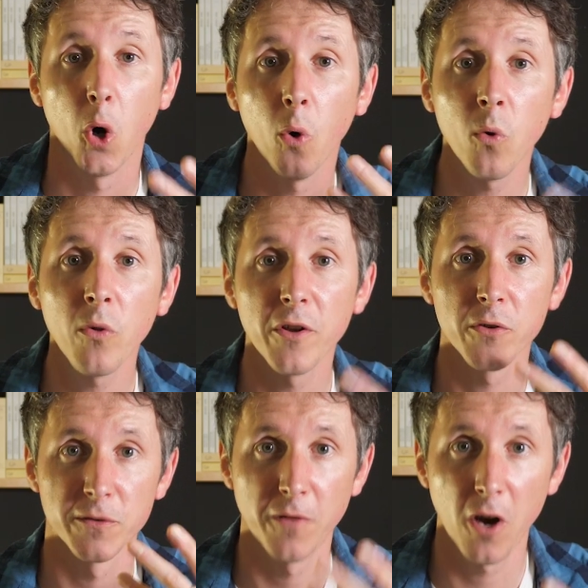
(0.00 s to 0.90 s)
All
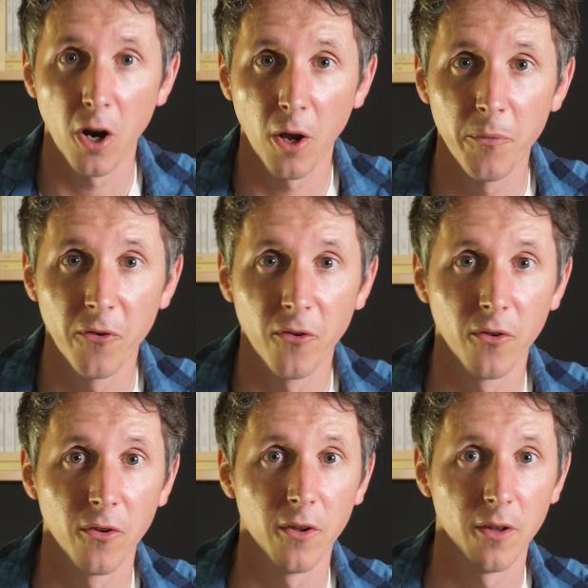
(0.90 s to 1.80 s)
those verbs
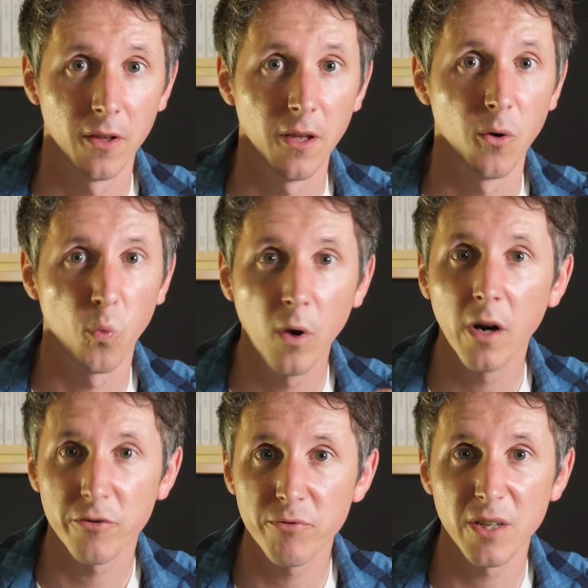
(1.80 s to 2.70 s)

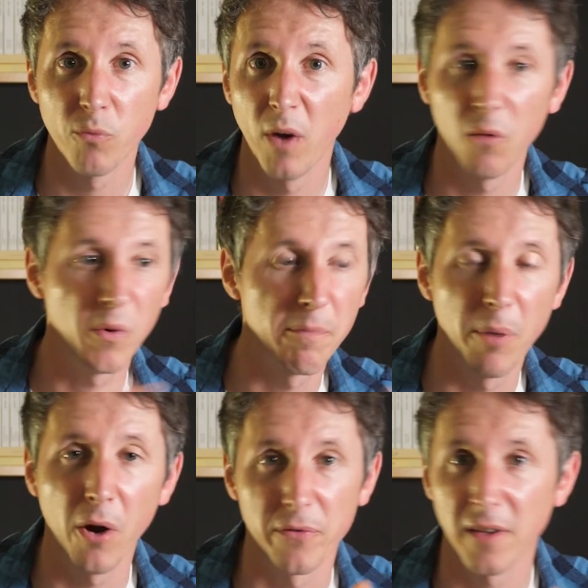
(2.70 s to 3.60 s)
work really well with
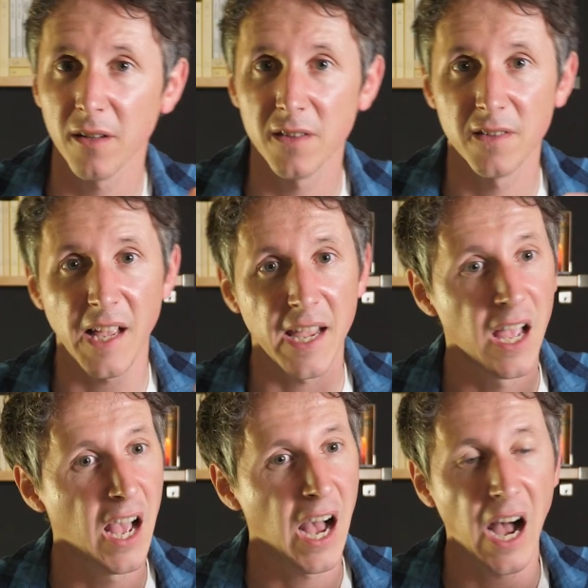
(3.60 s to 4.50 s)
both. You can
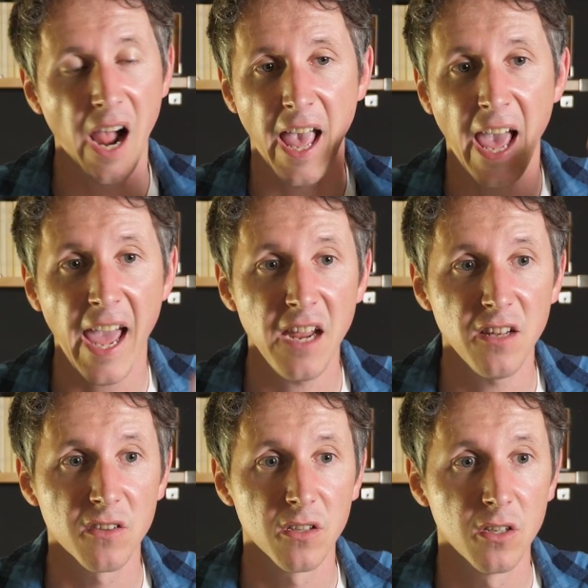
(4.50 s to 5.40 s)
say, I
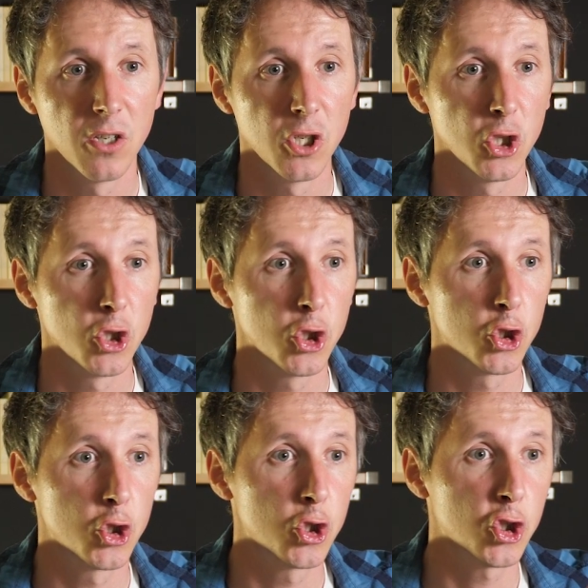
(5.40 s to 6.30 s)
hate
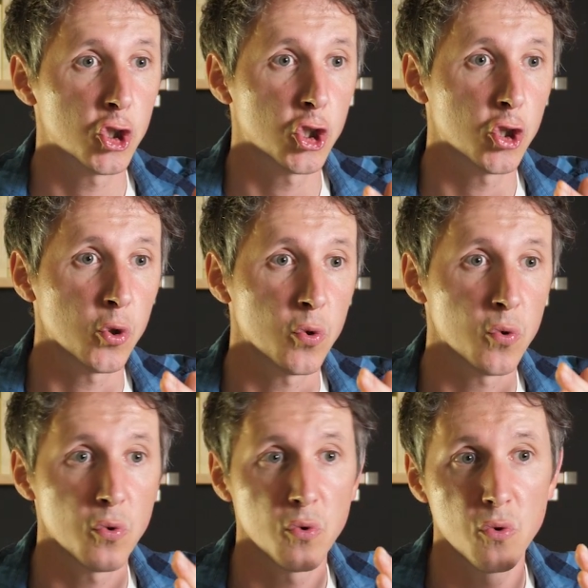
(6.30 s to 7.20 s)

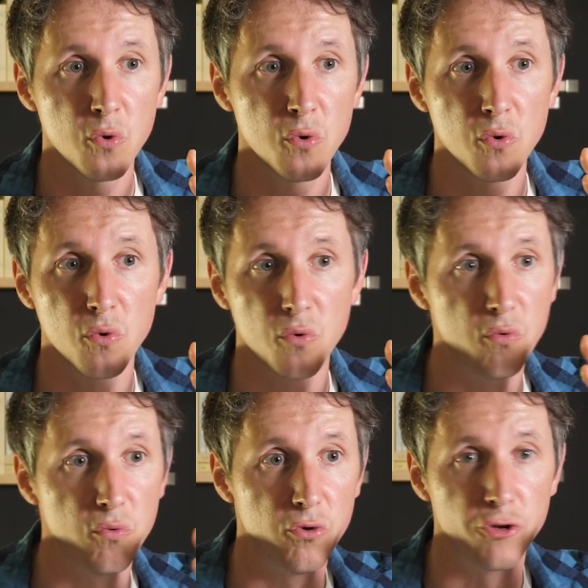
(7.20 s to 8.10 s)
to
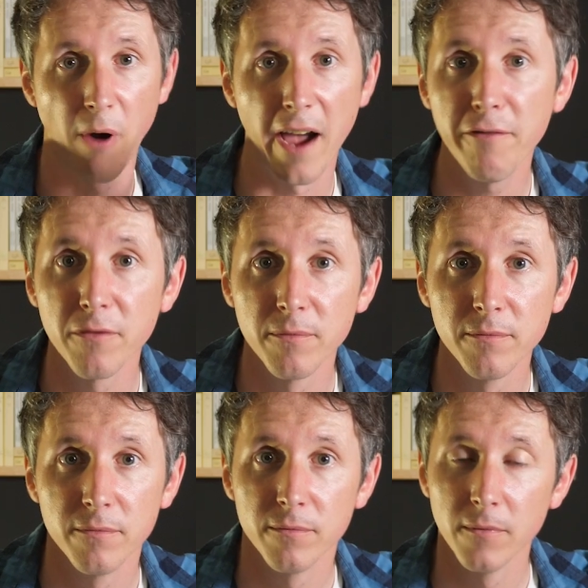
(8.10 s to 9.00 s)
drive,
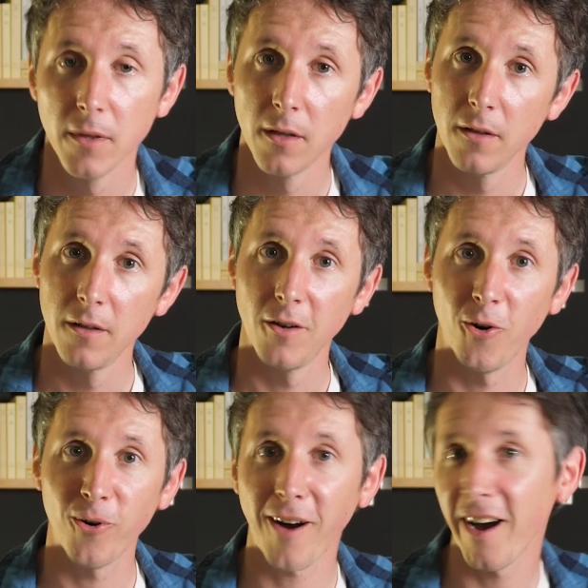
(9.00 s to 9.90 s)

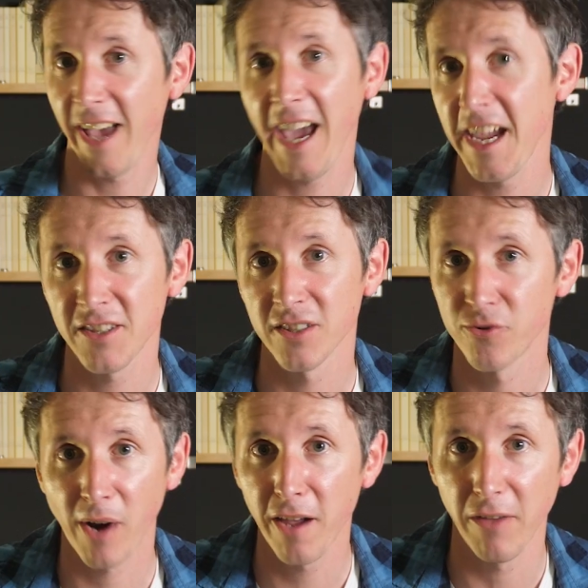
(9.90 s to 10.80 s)
or I hate
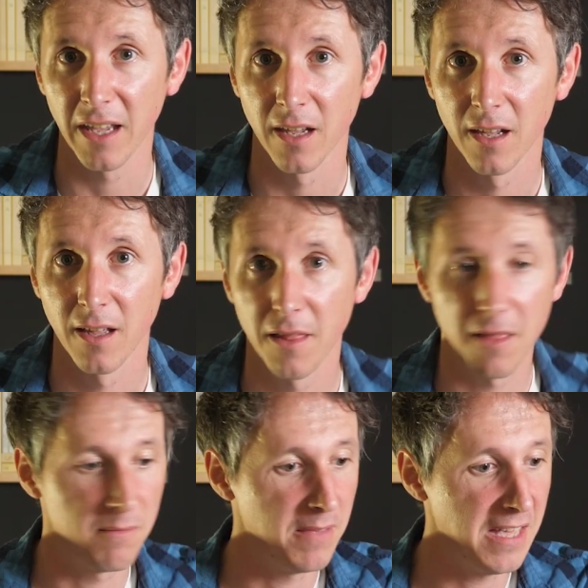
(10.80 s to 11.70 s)
driving.
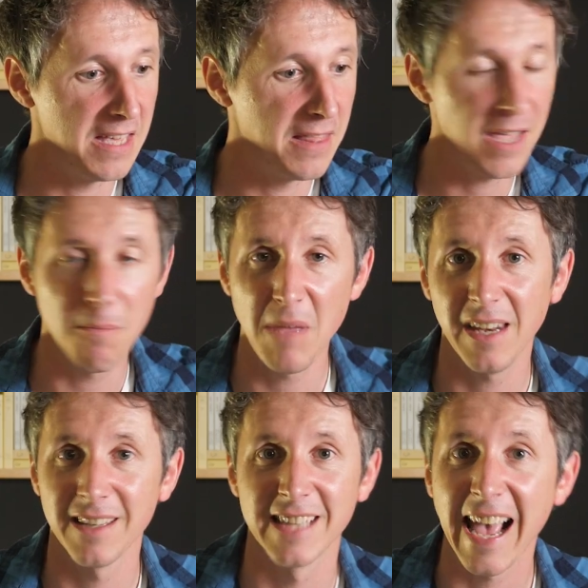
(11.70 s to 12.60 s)
They
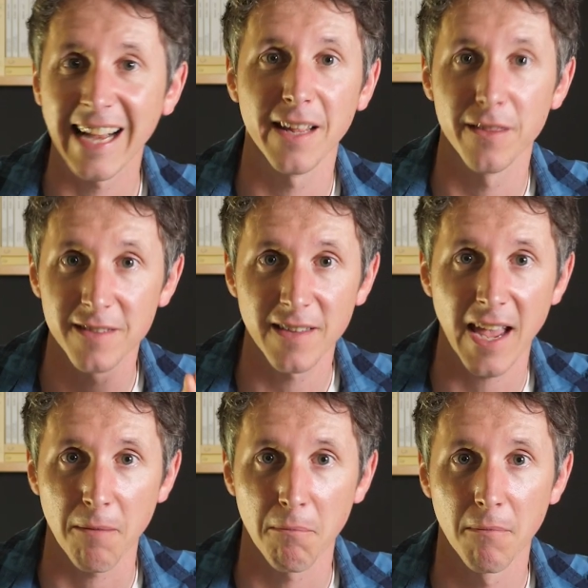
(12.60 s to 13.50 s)
mean exactly the
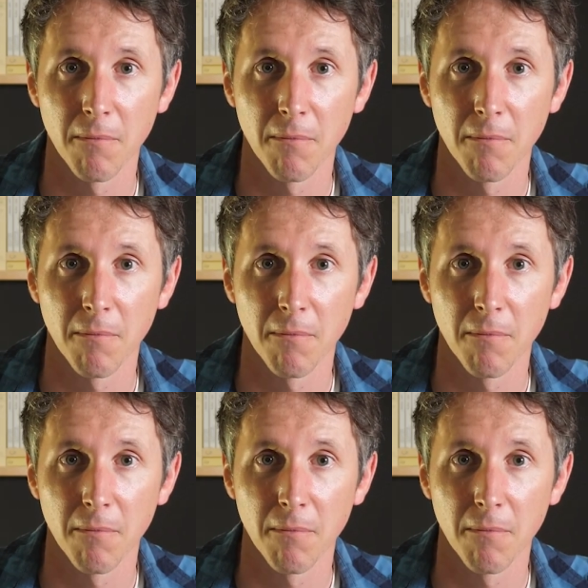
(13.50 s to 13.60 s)
same.